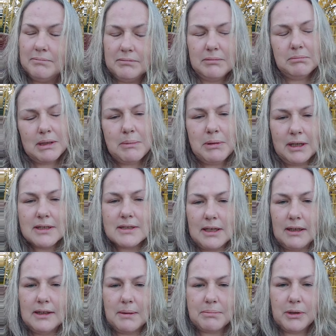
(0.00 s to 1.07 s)
Maybe I'll
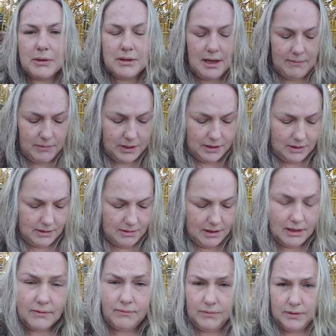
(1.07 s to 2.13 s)
upload that video
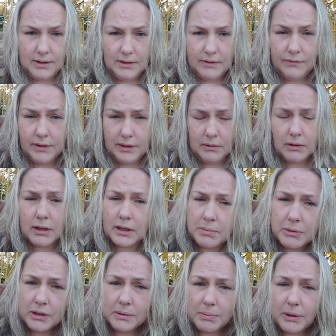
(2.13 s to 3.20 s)
and or a
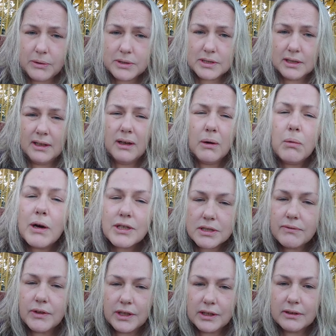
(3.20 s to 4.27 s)
community post. Watch
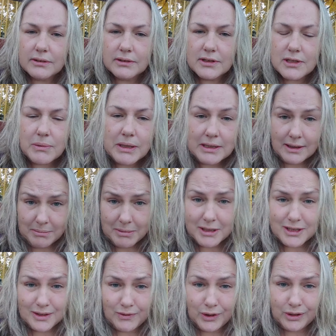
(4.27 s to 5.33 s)
the video. 29
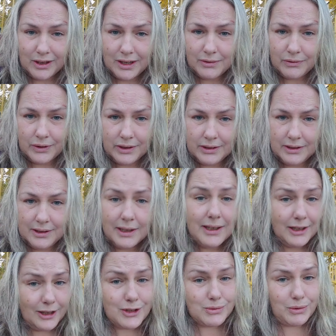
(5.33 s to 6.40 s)
minutes of your life,
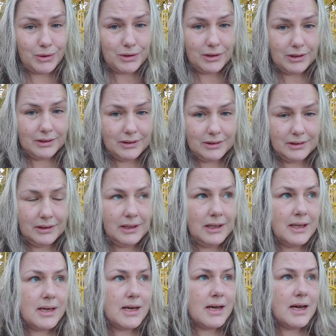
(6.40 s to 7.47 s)
it's worth it
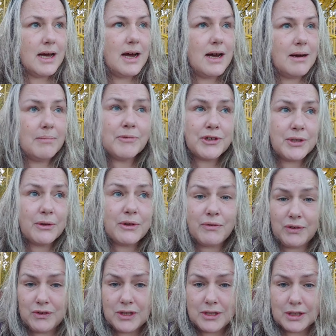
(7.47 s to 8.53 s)
to know the
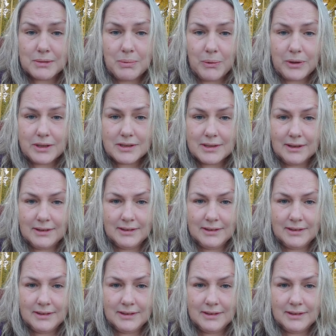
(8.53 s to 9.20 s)
56 points